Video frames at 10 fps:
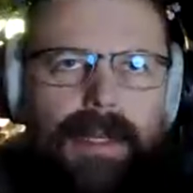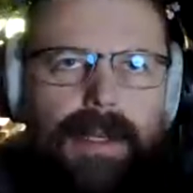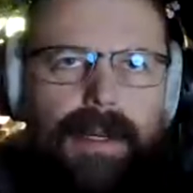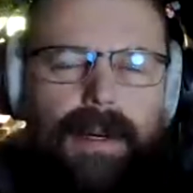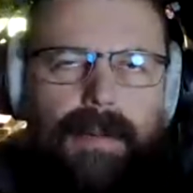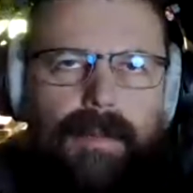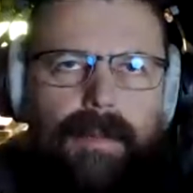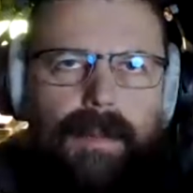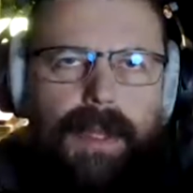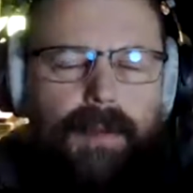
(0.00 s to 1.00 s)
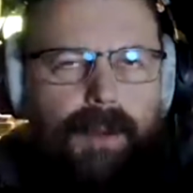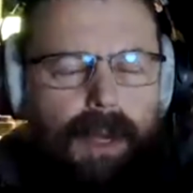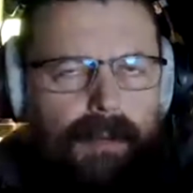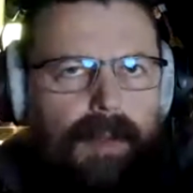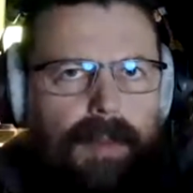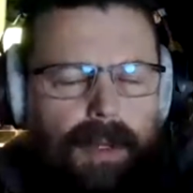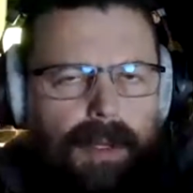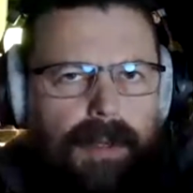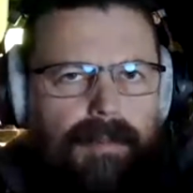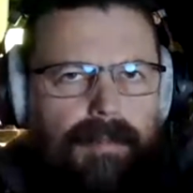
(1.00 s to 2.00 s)
if you have the
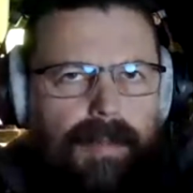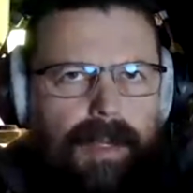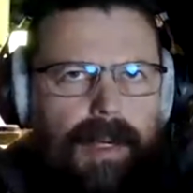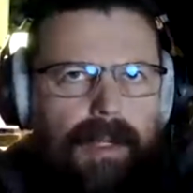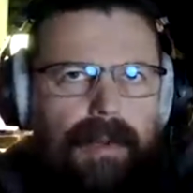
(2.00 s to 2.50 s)
money and